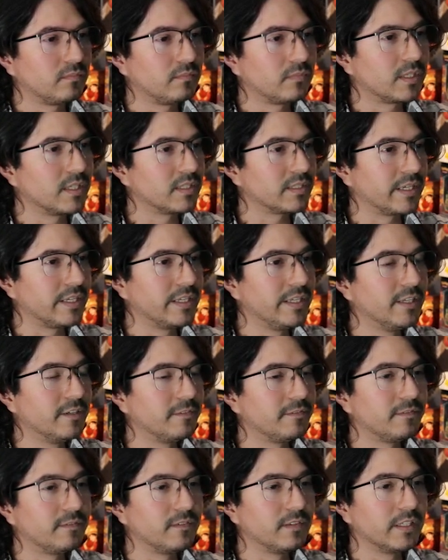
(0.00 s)
Because I need a
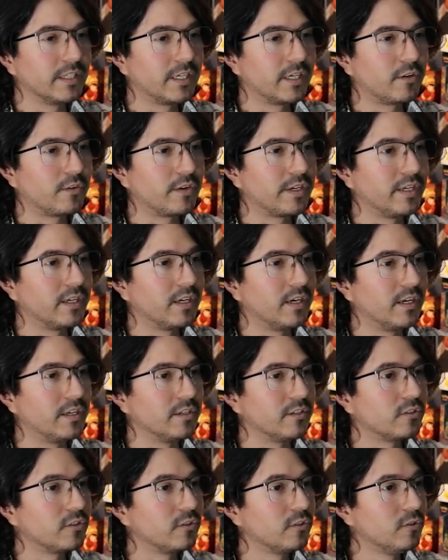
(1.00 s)

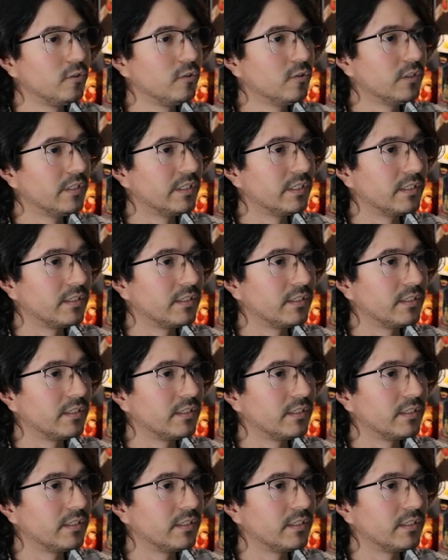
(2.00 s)
Flareon too.